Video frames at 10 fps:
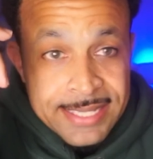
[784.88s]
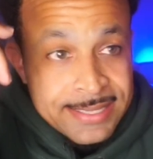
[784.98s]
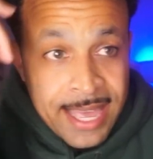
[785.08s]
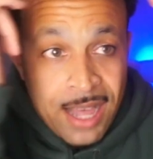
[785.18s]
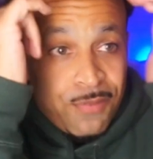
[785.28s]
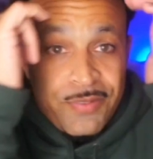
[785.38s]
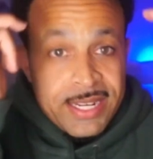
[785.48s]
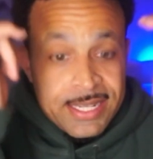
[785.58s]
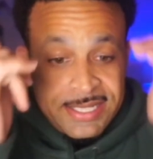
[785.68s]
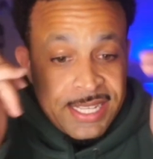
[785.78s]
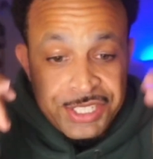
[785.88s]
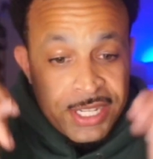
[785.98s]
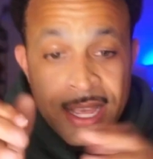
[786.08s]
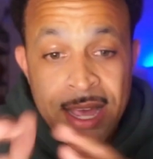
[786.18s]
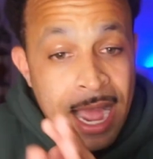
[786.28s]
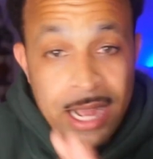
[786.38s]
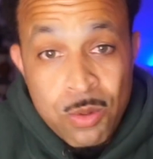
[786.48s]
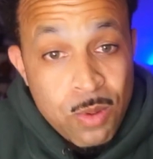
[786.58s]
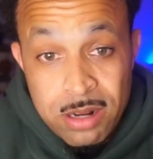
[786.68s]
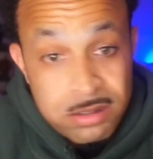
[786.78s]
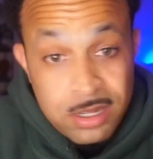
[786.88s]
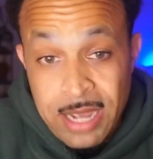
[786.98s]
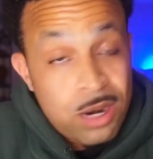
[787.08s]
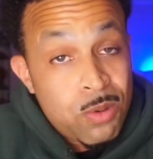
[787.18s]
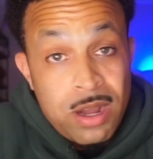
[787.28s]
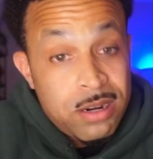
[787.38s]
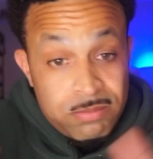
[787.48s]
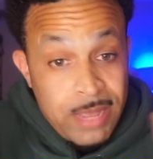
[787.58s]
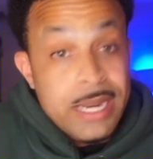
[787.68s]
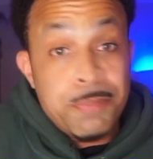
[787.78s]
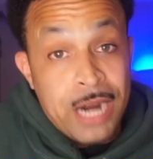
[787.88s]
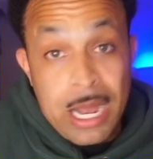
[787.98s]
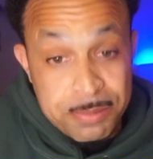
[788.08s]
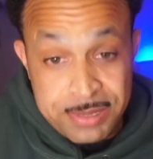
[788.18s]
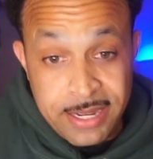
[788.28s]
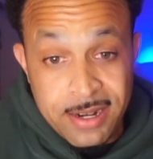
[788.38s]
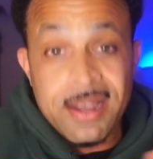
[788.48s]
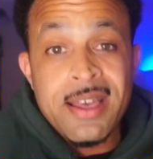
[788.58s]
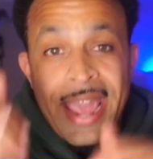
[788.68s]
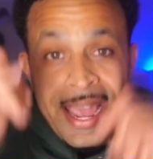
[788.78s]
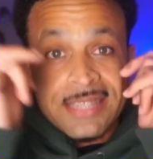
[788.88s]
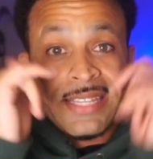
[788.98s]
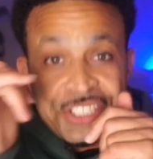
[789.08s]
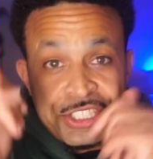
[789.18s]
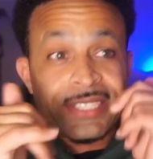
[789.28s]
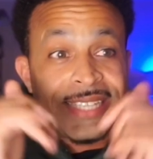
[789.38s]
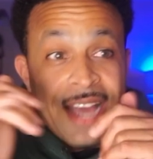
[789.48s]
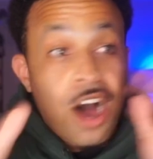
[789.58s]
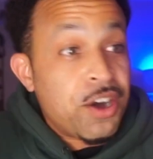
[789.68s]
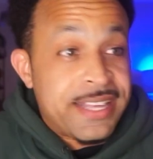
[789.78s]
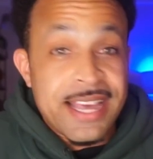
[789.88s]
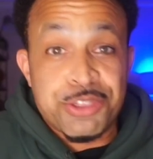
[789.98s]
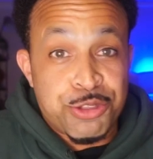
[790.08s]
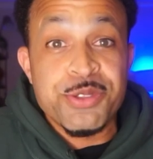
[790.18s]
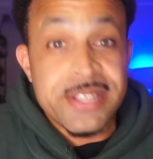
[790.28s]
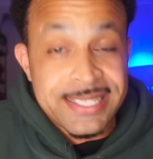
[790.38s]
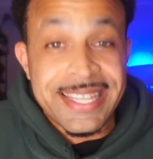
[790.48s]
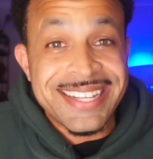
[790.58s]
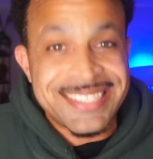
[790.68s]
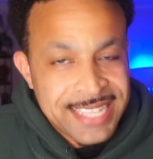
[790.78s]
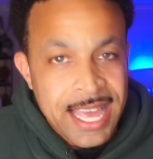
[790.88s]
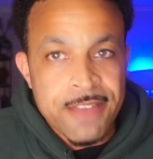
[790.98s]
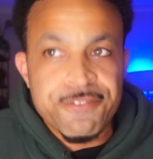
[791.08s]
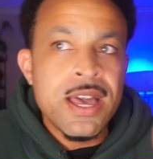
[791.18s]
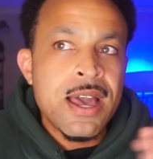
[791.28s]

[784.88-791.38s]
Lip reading: this L via decision. I don't want any problems here and let's just all get through this thing safe.